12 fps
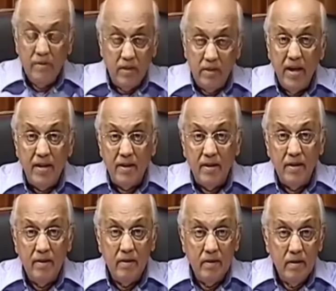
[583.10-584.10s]
till then,
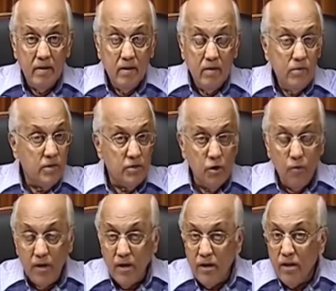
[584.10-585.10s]
which no
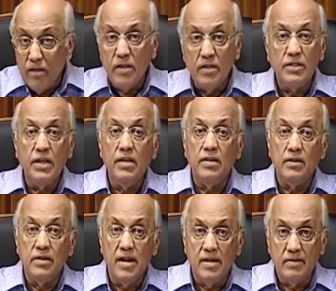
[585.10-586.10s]
one on earth had seen
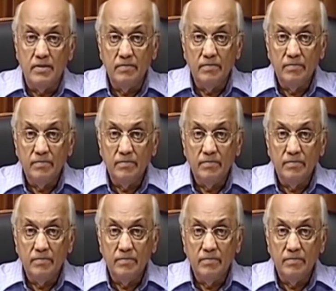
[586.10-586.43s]
till then.